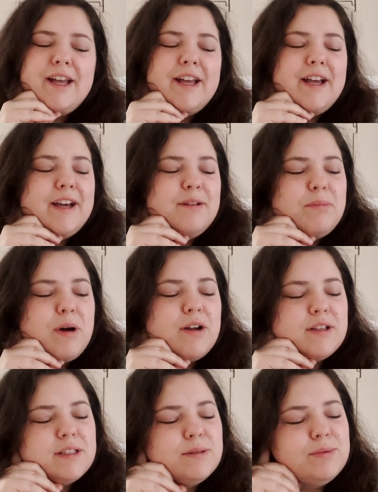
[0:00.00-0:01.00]
and
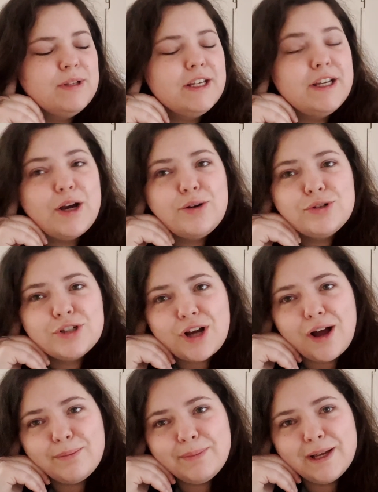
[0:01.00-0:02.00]
possibly go
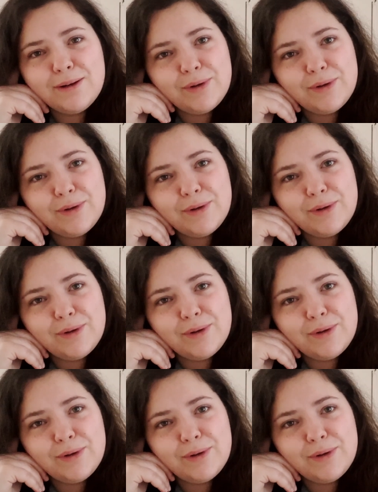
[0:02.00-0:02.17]
shopping